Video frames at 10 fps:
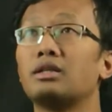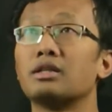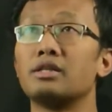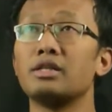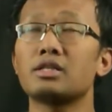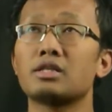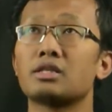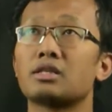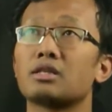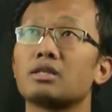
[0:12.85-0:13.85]

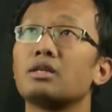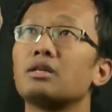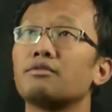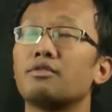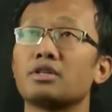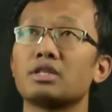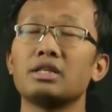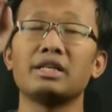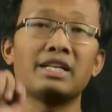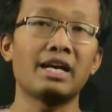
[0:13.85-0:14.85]
This
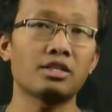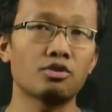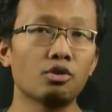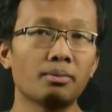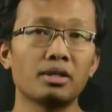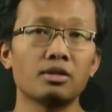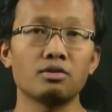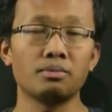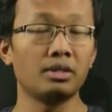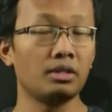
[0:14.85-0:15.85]
function, it has domain
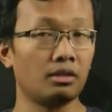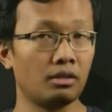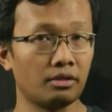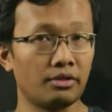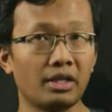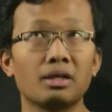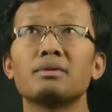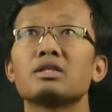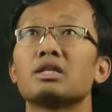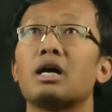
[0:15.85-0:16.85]
to be all the real
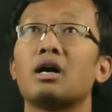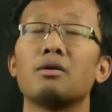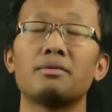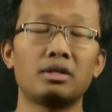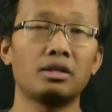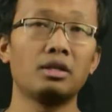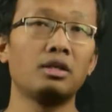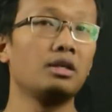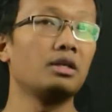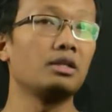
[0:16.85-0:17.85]
numbers. However,
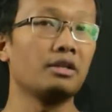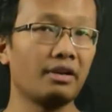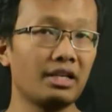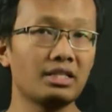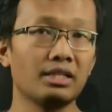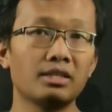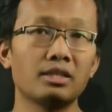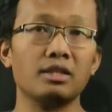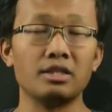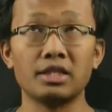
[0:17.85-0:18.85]
the range is
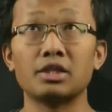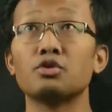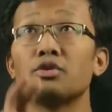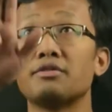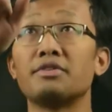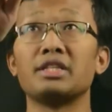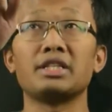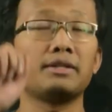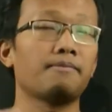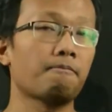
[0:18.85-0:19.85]
0 to
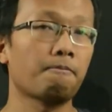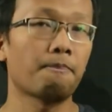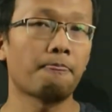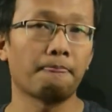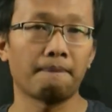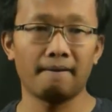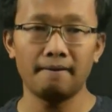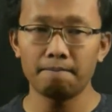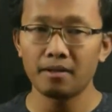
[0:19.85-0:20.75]
infinity. Okay.